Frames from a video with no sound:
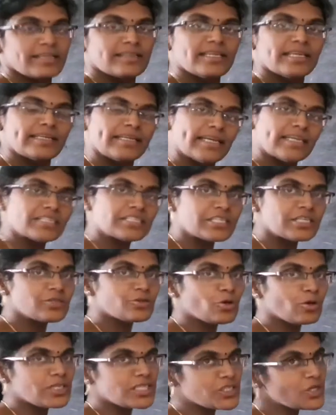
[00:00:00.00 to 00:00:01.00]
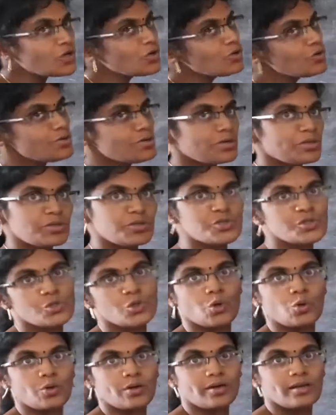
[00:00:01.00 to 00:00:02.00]
The taste is also
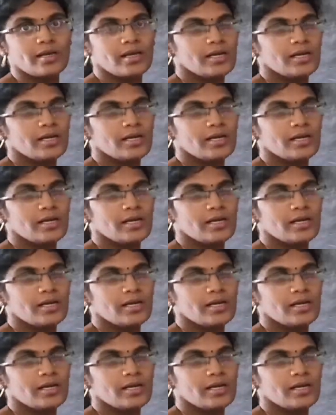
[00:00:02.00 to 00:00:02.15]
sour.